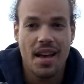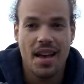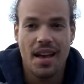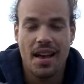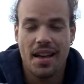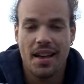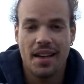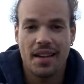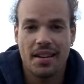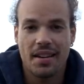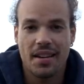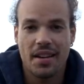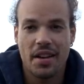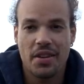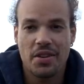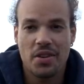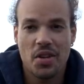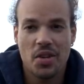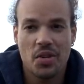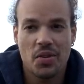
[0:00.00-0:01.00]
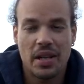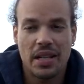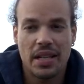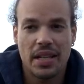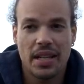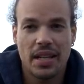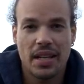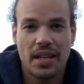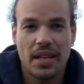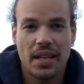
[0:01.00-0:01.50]
and uh,
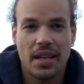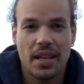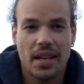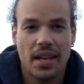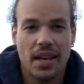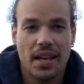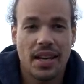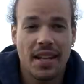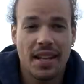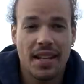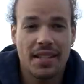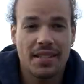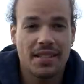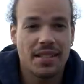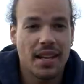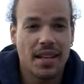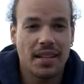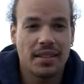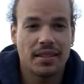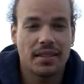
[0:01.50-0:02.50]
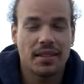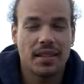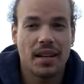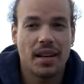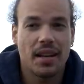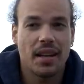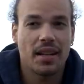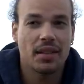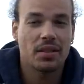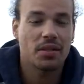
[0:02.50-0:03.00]
usually it is at
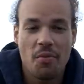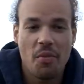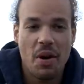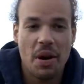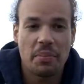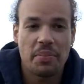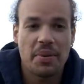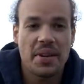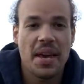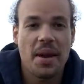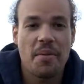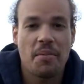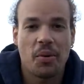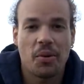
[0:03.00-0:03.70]
uh, 1 p.m.